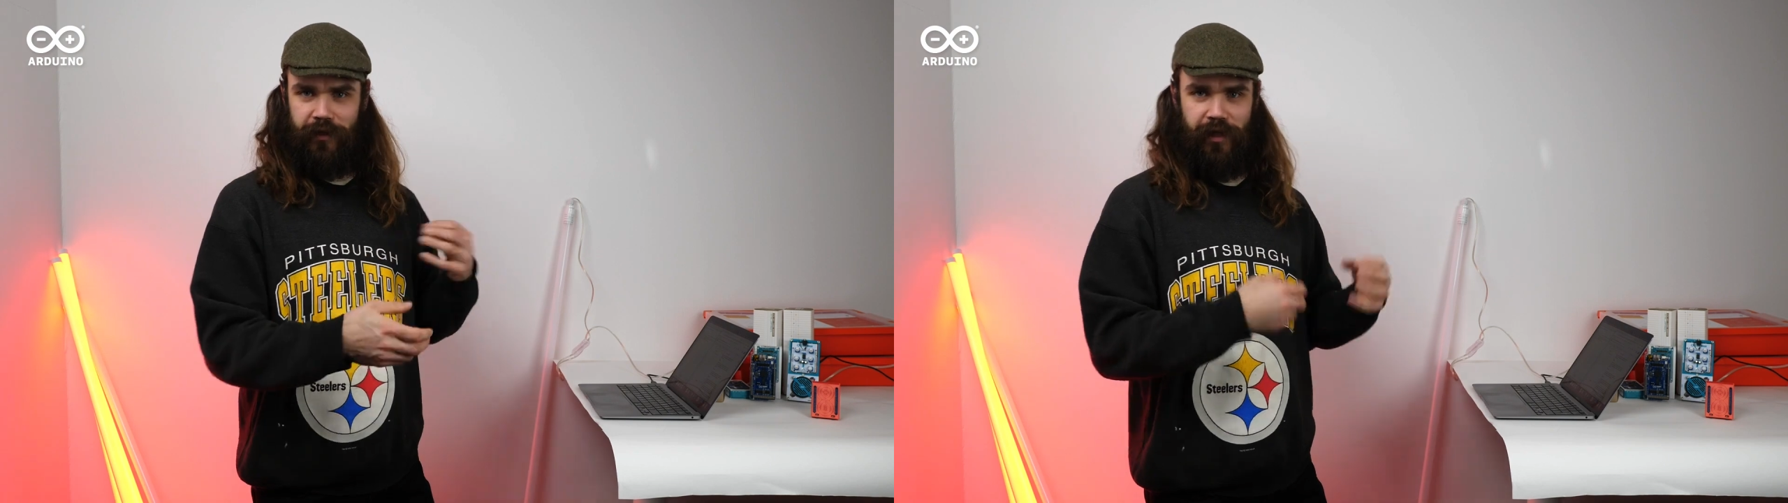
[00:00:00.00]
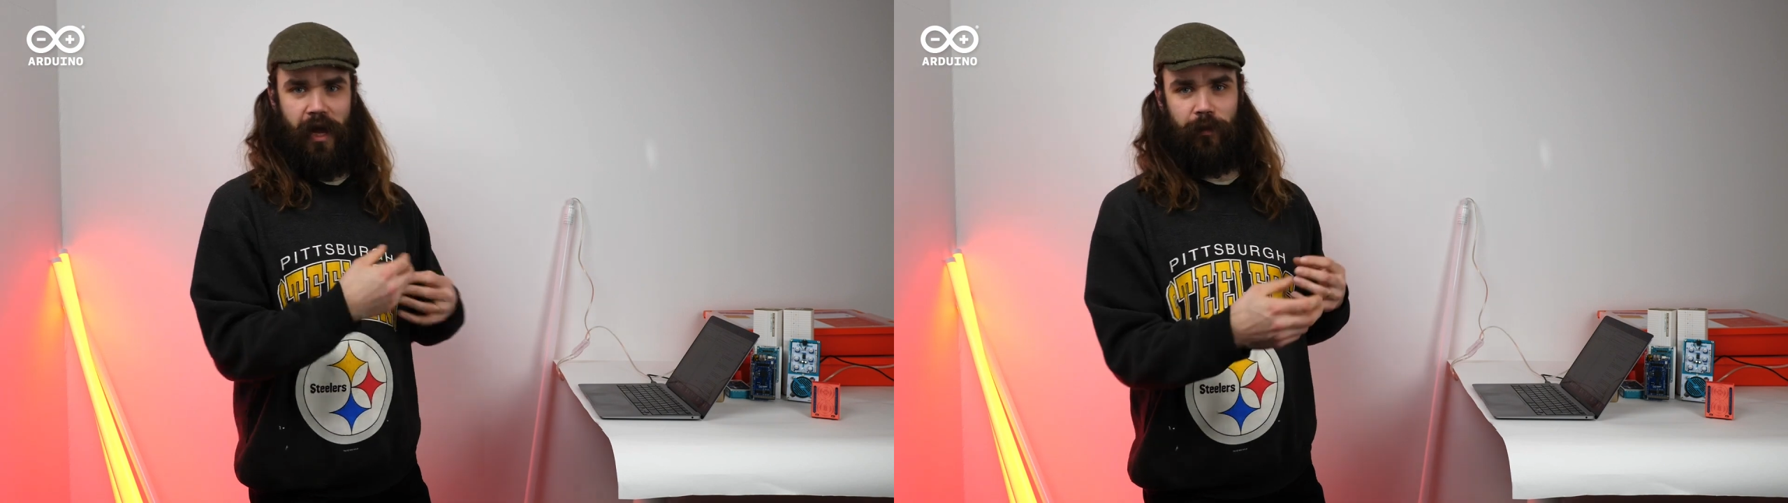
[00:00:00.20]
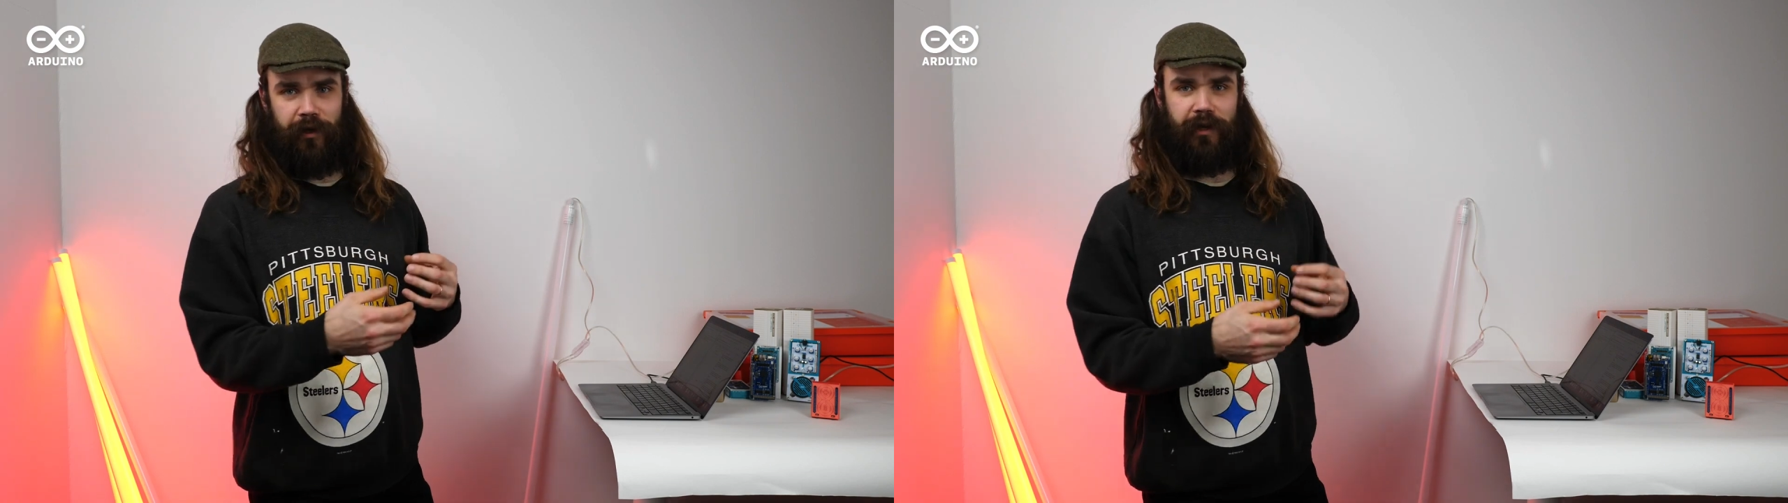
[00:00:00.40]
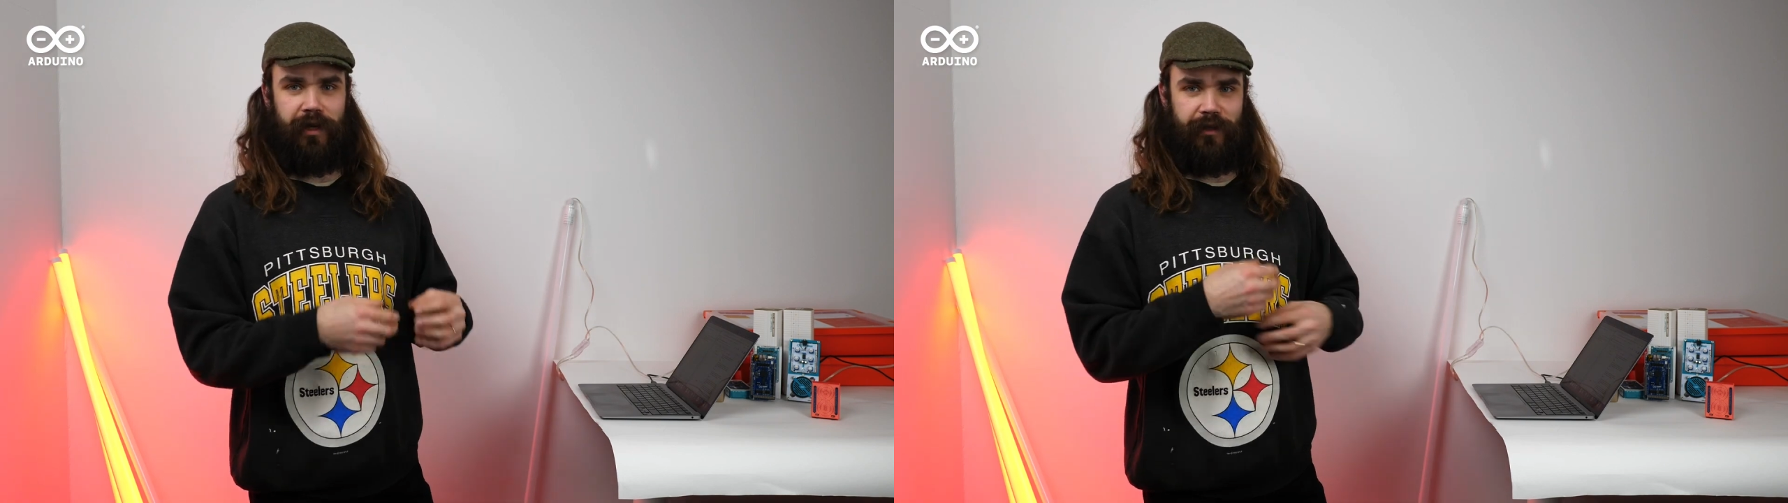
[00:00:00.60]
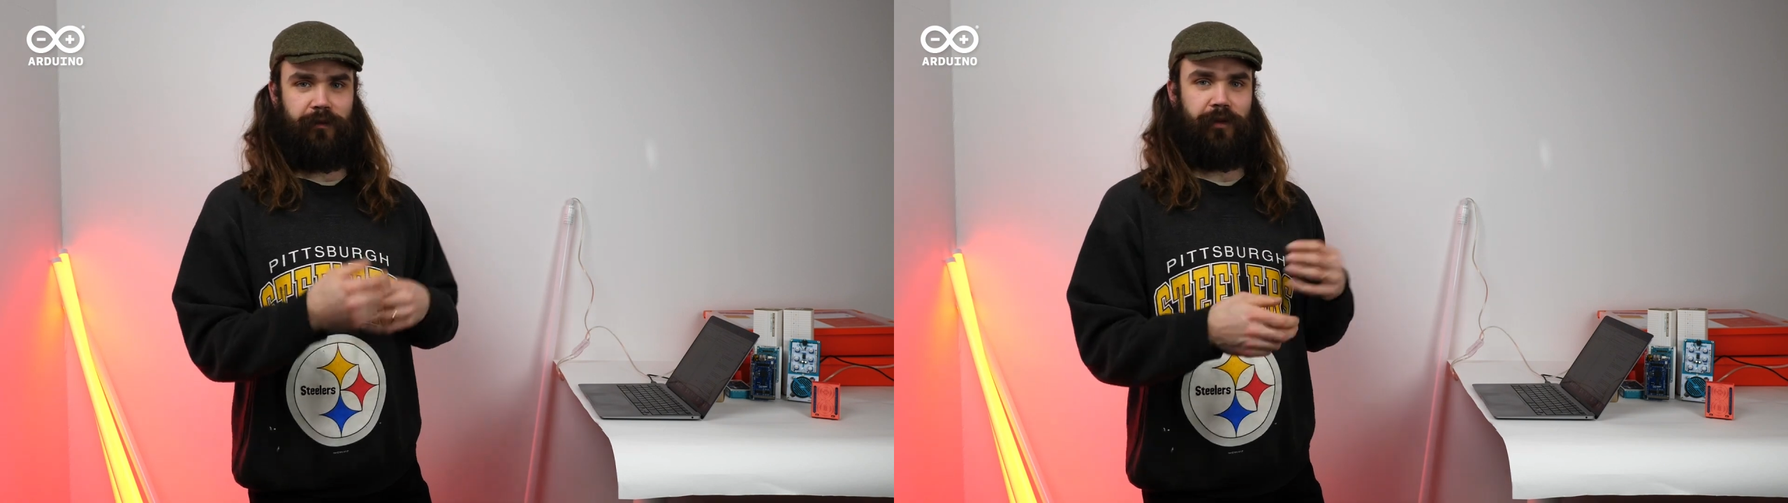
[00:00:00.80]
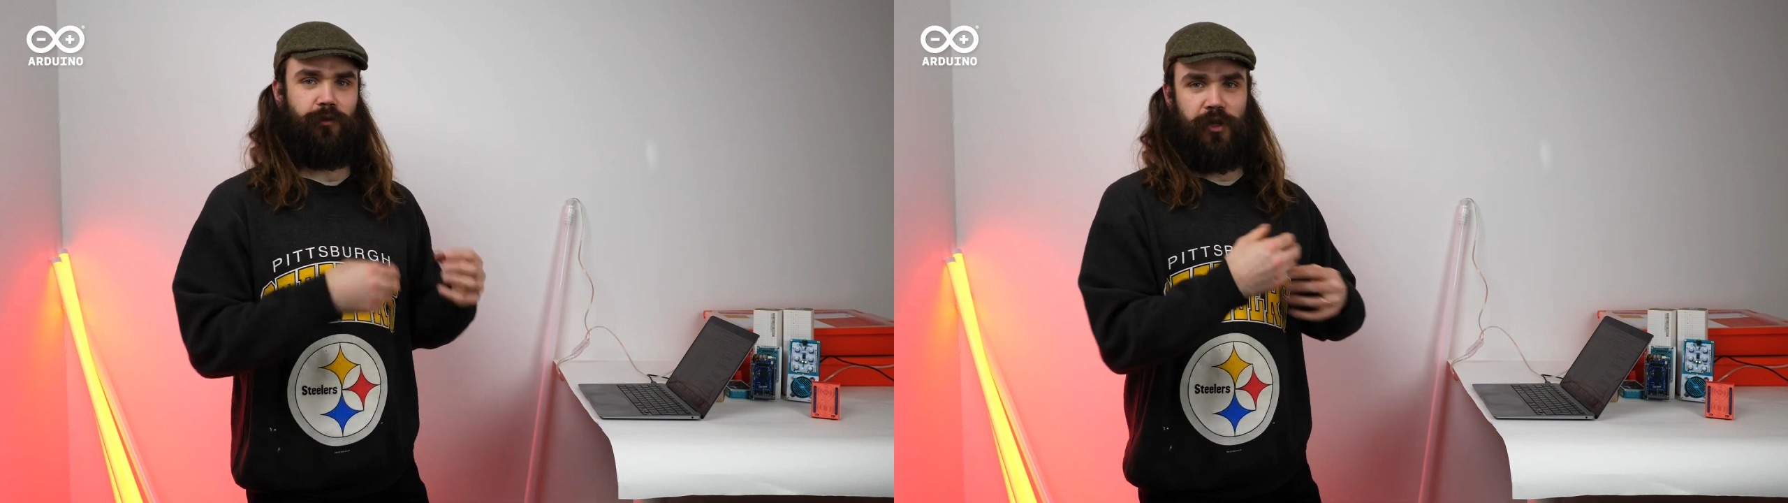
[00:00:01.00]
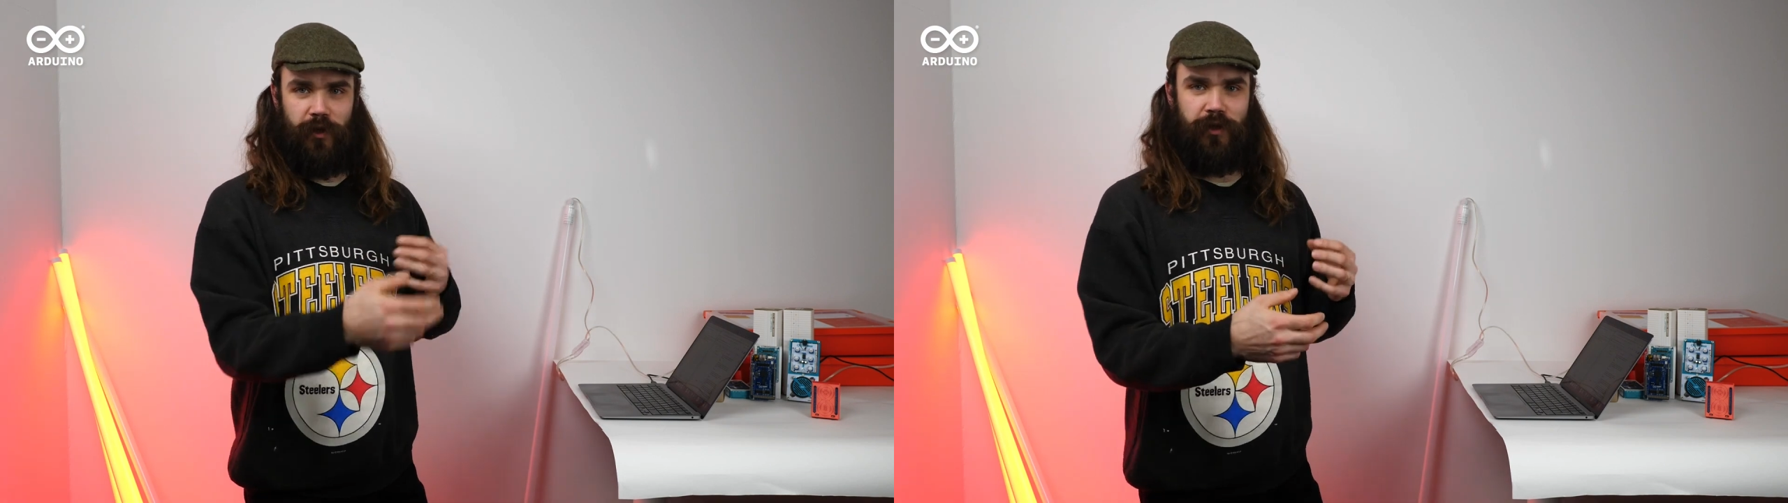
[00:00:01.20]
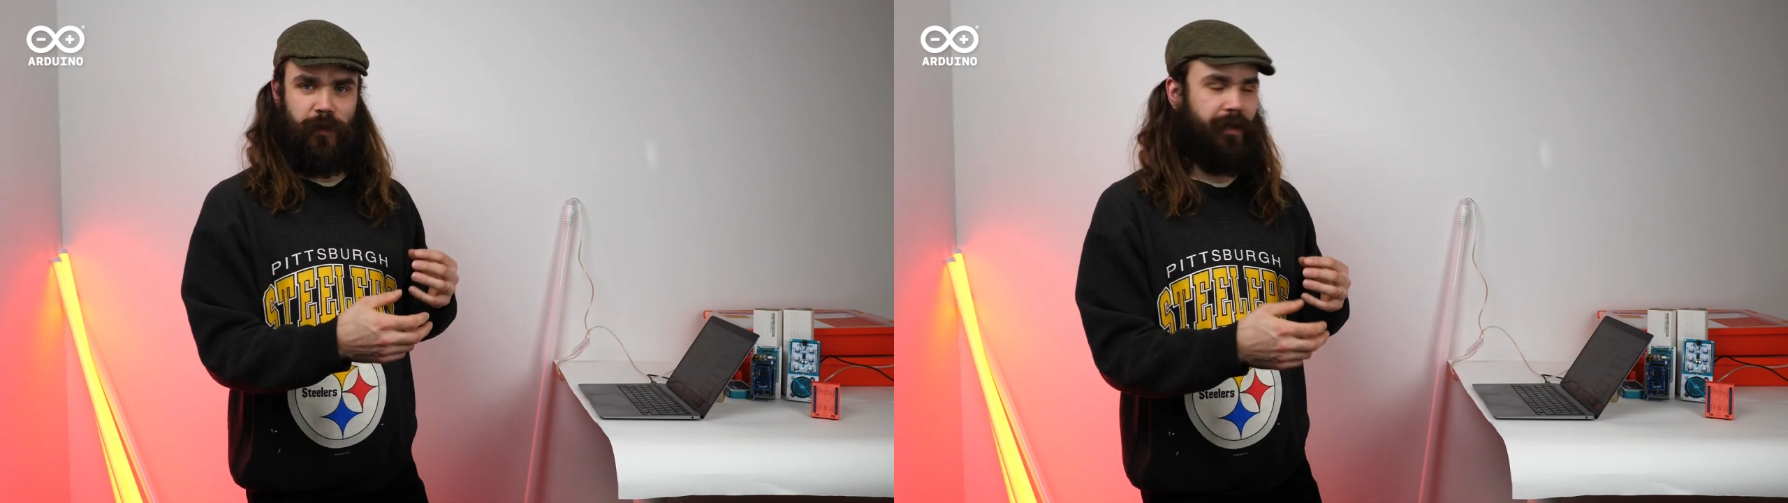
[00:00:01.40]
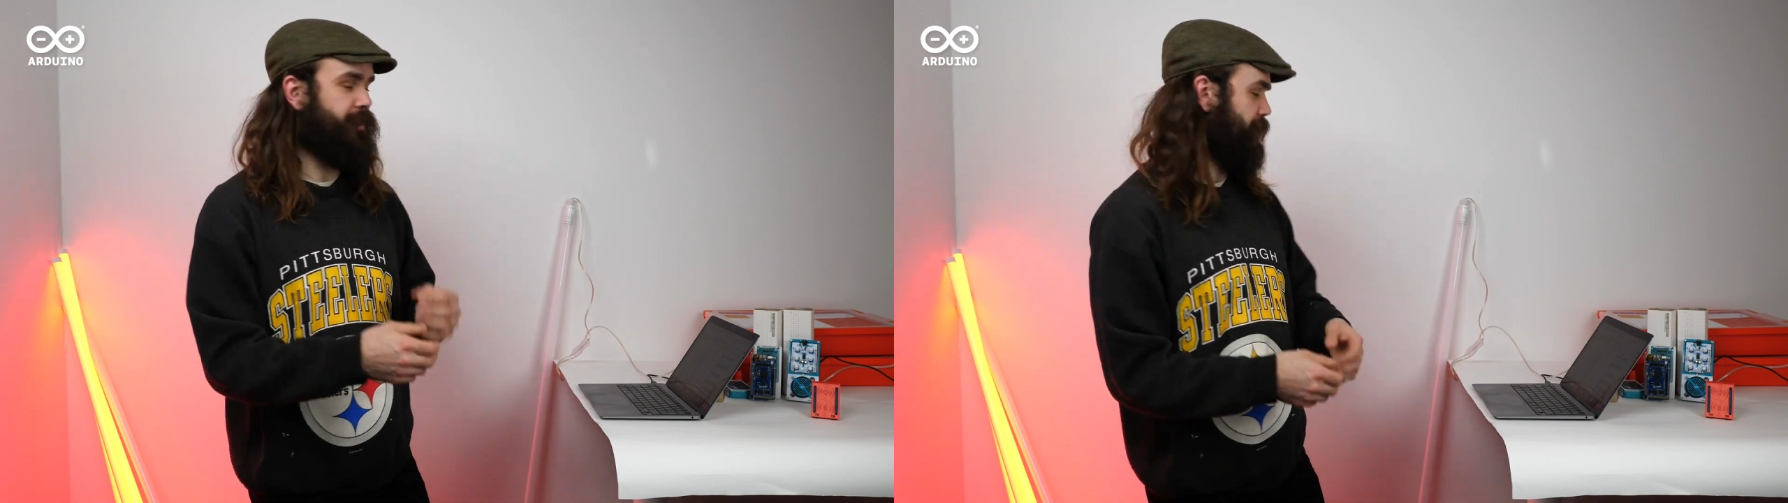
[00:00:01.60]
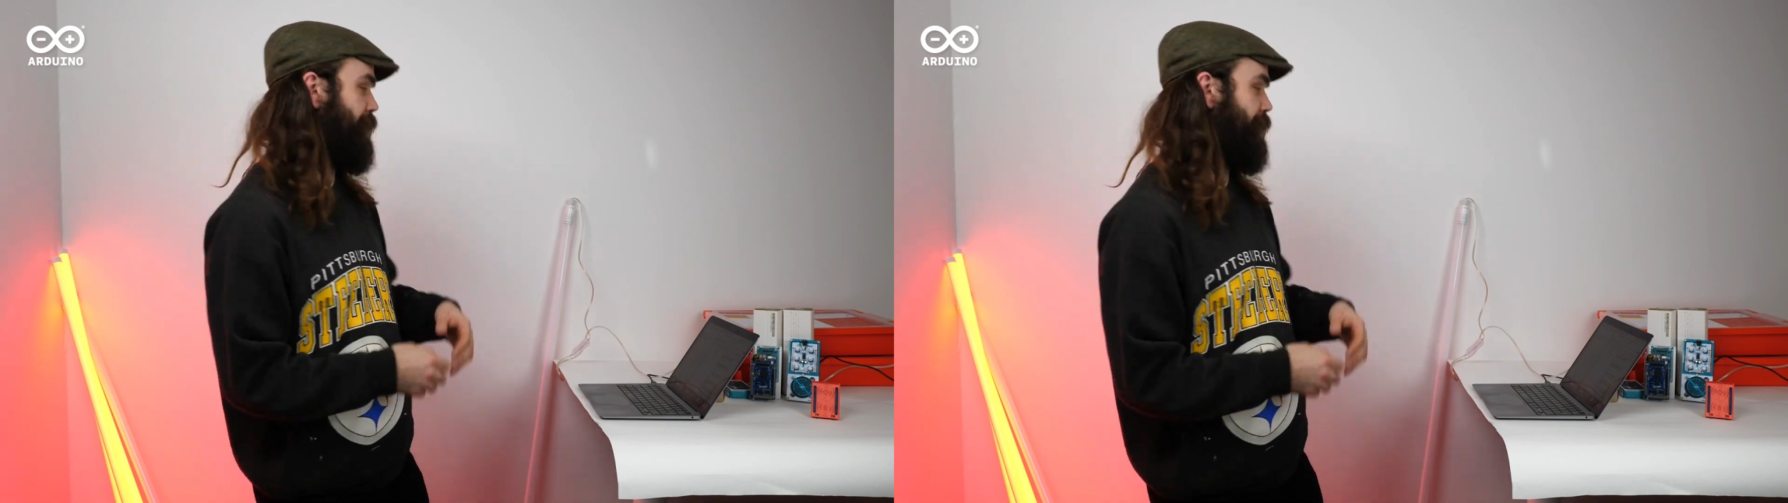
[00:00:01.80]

is happening, like some threshold is met,